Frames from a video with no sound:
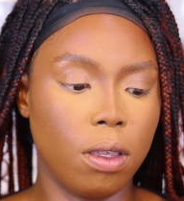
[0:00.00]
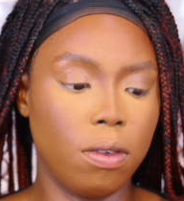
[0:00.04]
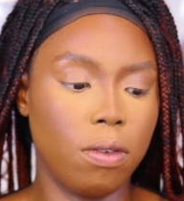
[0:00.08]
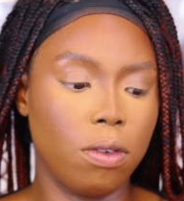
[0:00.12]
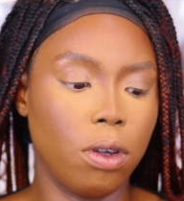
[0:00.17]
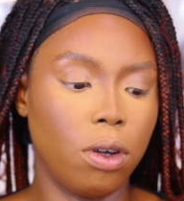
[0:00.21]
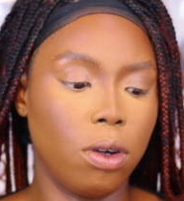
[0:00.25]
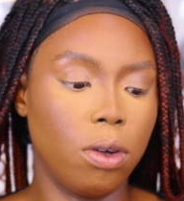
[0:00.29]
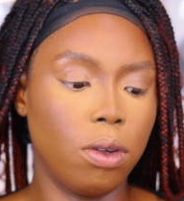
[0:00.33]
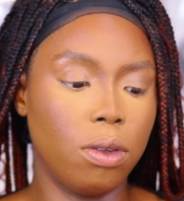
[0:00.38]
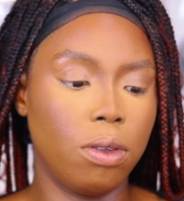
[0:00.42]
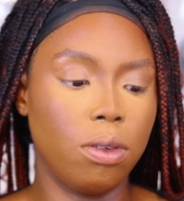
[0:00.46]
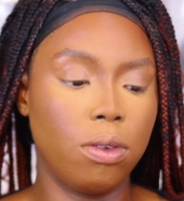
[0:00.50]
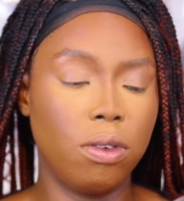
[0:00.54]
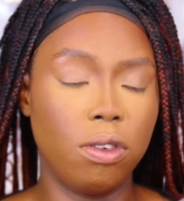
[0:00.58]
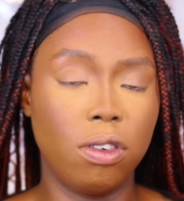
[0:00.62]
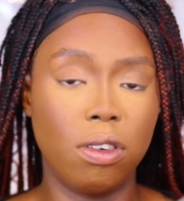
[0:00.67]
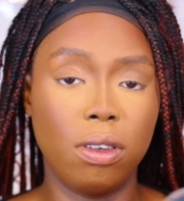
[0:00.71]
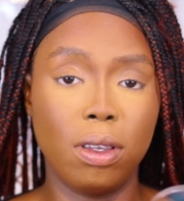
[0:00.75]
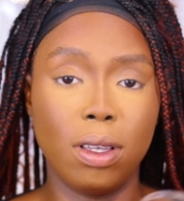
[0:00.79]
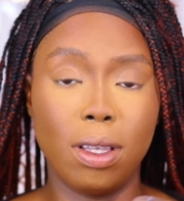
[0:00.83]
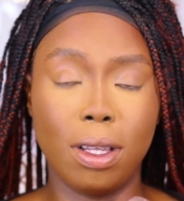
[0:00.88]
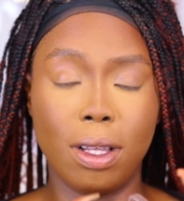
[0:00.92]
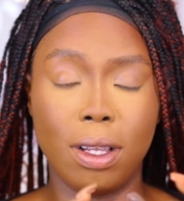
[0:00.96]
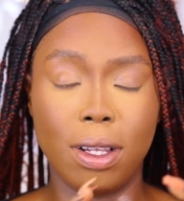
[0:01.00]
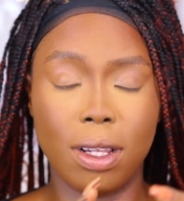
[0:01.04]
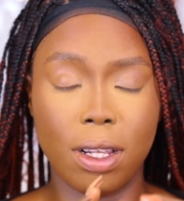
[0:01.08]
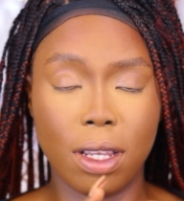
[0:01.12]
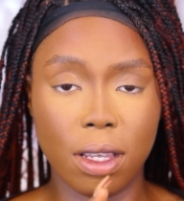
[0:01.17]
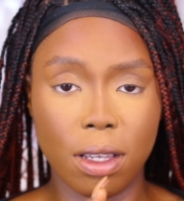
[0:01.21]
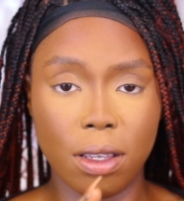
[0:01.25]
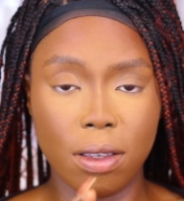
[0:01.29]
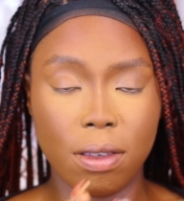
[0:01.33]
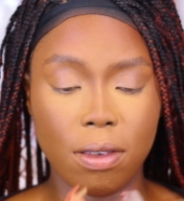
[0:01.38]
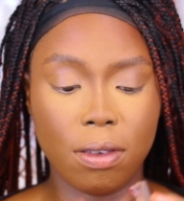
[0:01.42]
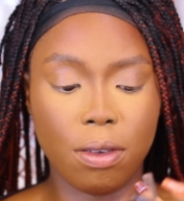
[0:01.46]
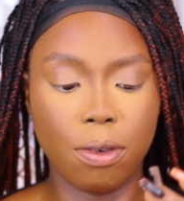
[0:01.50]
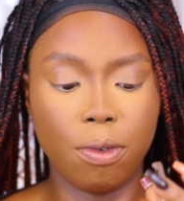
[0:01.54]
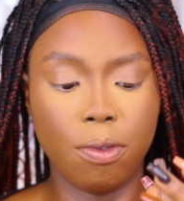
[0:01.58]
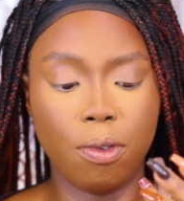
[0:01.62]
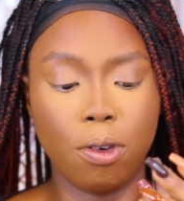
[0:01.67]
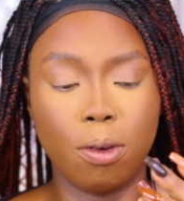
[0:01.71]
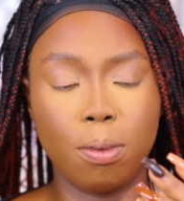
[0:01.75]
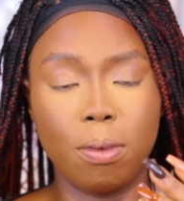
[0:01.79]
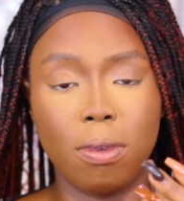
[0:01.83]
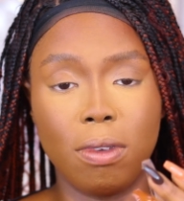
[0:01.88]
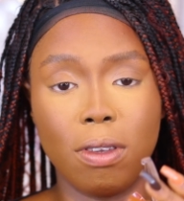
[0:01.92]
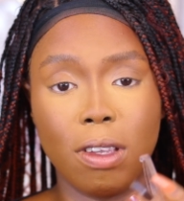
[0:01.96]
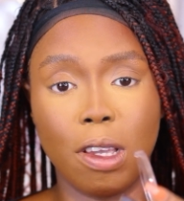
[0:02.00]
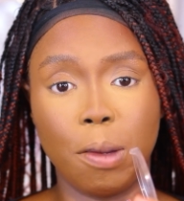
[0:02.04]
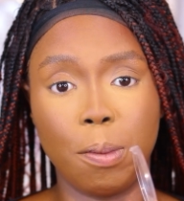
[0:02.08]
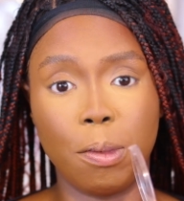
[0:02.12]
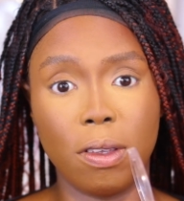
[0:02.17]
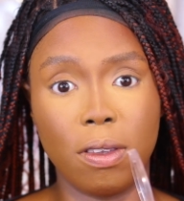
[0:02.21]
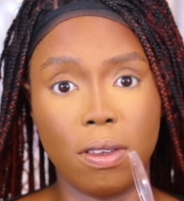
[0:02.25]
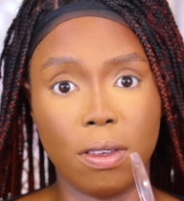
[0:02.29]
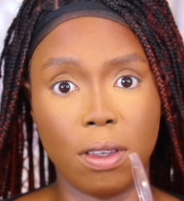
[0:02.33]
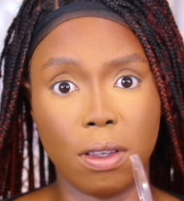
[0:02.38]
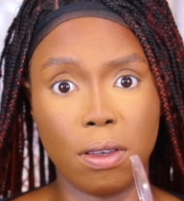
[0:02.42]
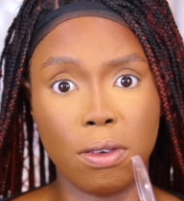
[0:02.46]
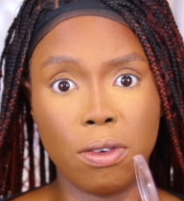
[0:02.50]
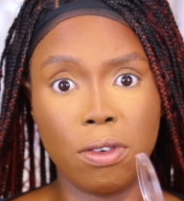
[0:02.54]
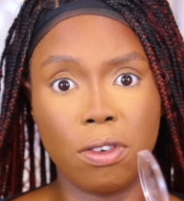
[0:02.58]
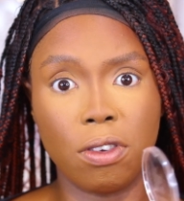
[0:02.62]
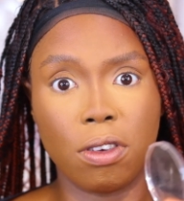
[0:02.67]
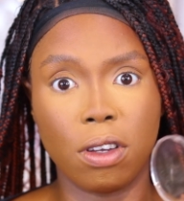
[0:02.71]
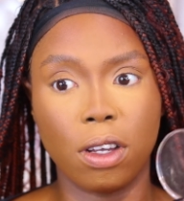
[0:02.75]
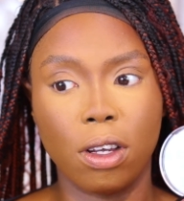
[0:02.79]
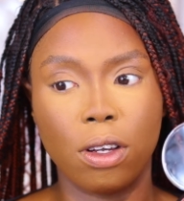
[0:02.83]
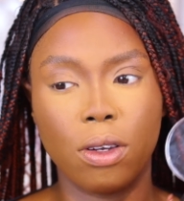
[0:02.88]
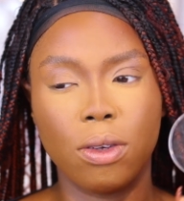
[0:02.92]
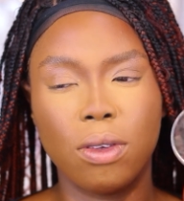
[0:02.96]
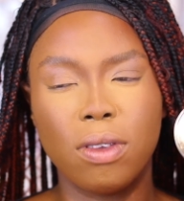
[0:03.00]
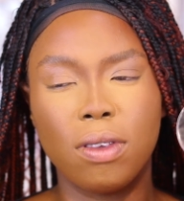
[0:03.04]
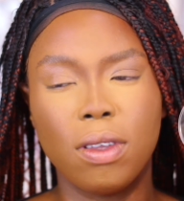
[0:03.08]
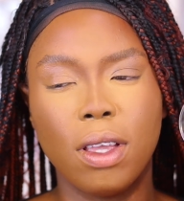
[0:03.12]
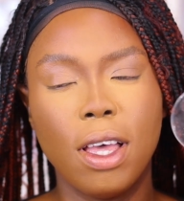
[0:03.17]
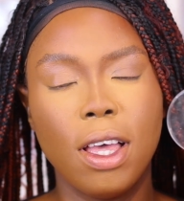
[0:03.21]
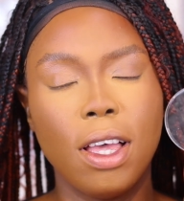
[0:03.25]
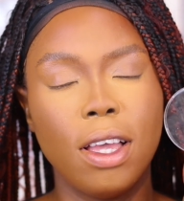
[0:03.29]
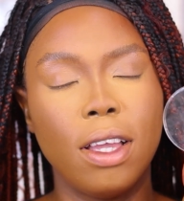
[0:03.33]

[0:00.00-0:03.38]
it's called the Cheek Glaze from TM Essentials.